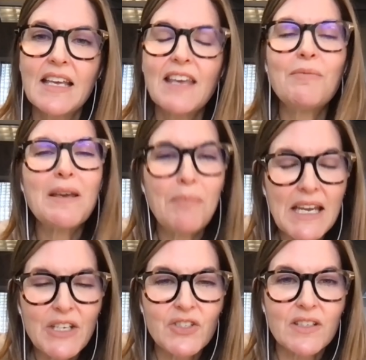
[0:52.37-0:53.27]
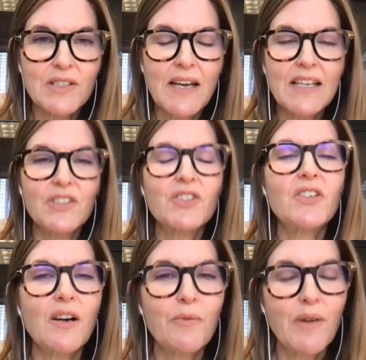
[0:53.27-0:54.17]
Give me a patient so I can
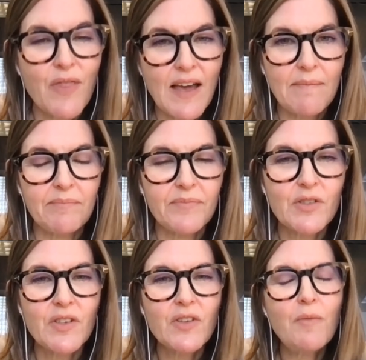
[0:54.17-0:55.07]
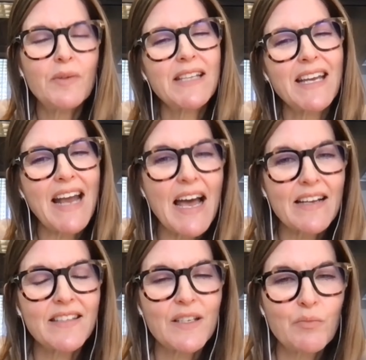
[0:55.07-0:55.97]
start with them. So there's almost like an
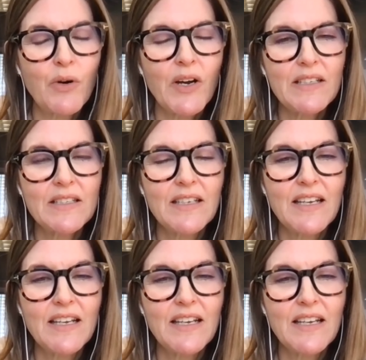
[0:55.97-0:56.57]
access point.